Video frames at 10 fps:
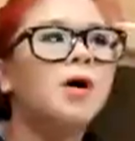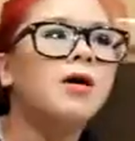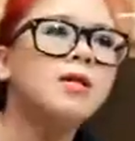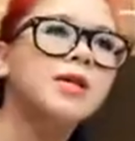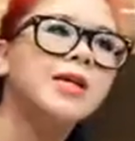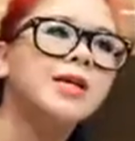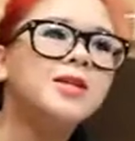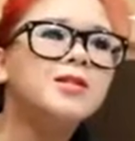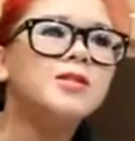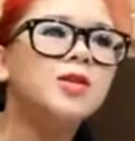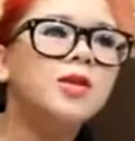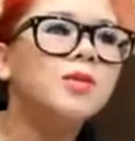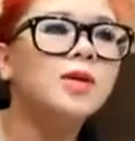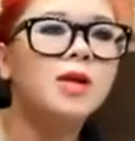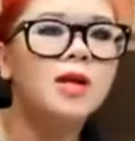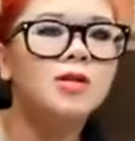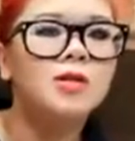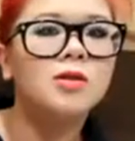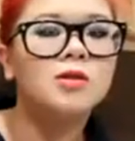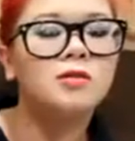Paula Deen's green bean
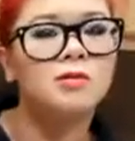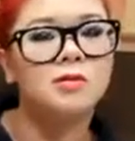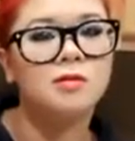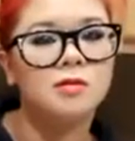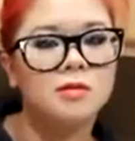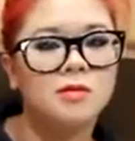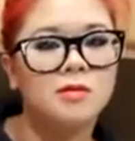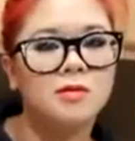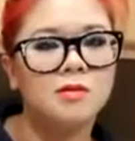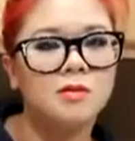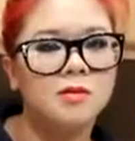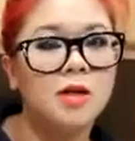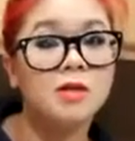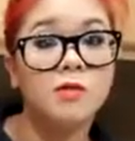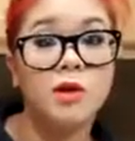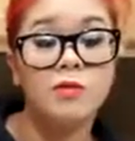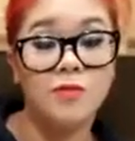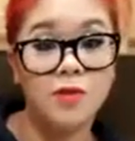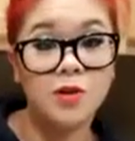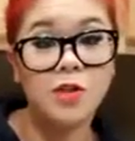casserole. That was the very
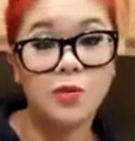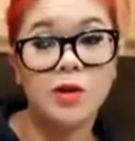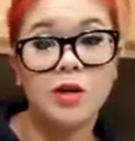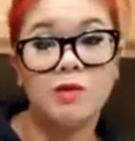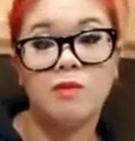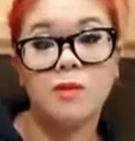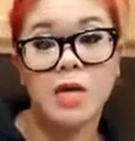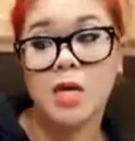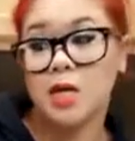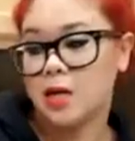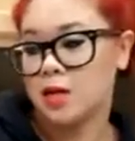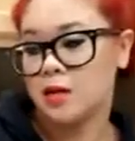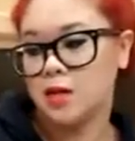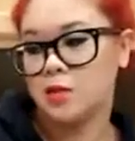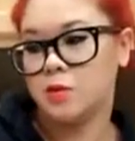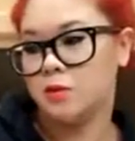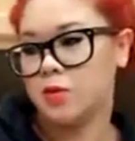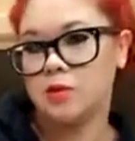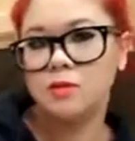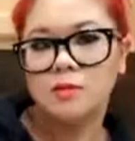first one I ever made, and that's pretty
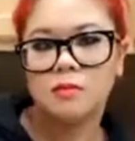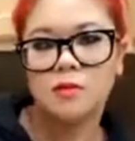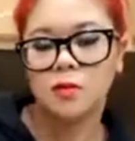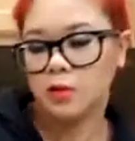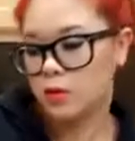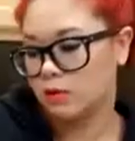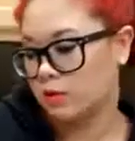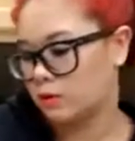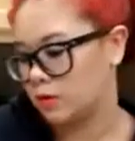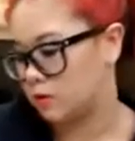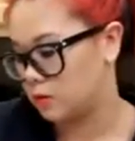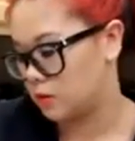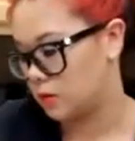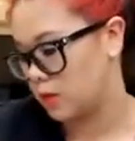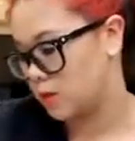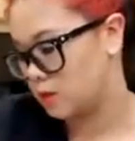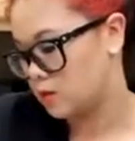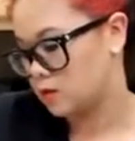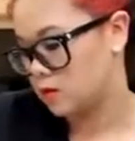much the only one I've ever really liked.